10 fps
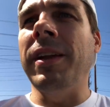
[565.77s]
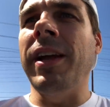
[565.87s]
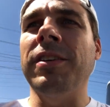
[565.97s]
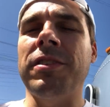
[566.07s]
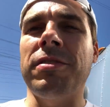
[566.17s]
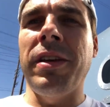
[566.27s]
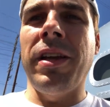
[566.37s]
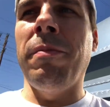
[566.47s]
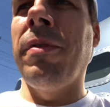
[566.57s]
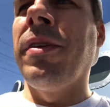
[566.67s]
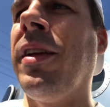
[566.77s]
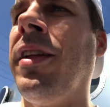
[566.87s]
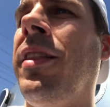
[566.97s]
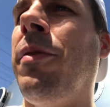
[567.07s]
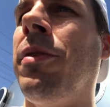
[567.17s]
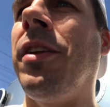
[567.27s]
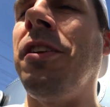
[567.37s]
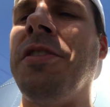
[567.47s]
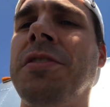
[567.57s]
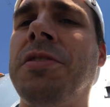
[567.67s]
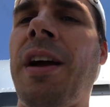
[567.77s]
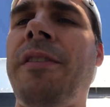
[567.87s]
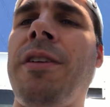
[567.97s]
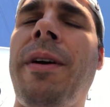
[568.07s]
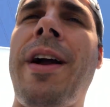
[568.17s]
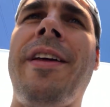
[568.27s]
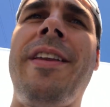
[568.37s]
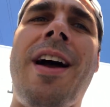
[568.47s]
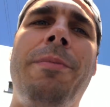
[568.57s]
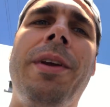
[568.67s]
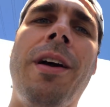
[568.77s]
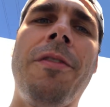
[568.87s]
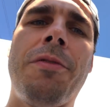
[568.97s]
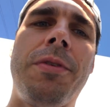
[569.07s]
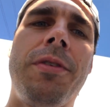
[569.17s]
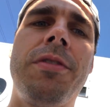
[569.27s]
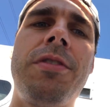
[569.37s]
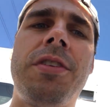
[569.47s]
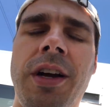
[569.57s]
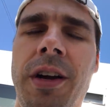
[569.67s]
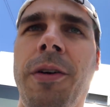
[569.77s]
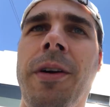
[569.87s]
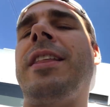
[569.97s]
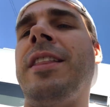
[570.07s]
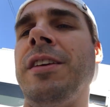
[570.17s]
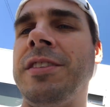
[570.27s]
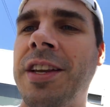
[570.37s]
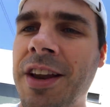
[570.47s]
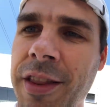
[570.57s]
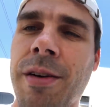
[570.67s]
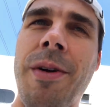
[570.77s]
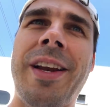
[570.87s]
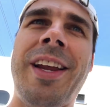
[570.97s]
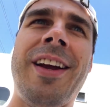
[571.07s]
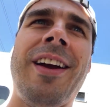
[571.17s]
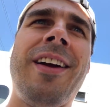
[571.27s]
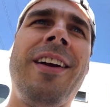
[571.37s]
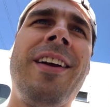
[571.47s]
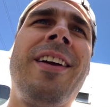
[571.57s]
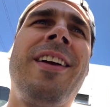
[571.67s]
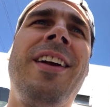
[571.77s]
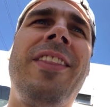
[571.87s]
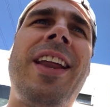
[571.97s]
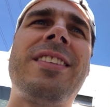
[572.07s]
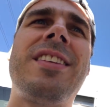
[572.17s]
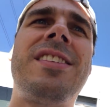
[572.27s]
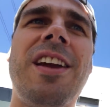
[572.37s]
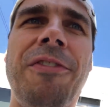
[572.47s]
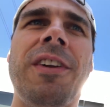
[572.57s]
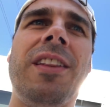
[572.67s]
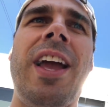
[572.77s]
an Airstream that we're gonna use to travel around and not be comfortable. So there's another one here that has a different